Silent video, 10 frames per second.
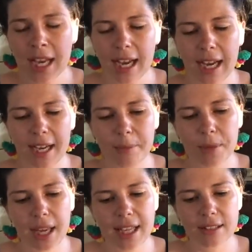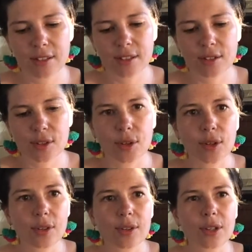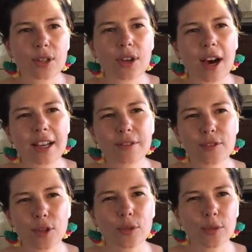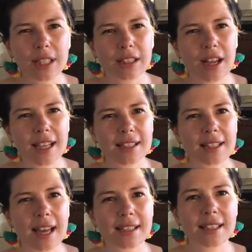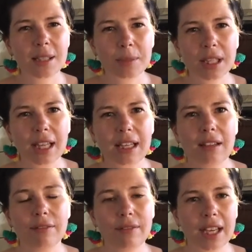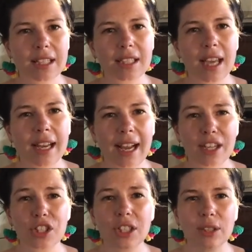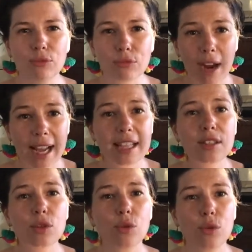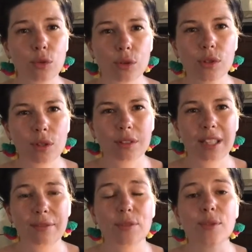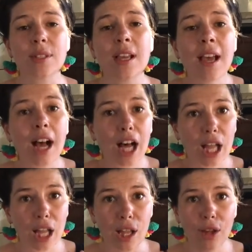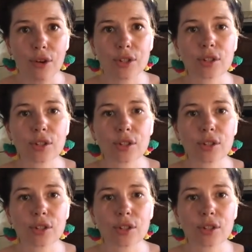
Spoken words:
And so you kind of don't realize that stimulating effect can actually raise your cortisol levels a lot.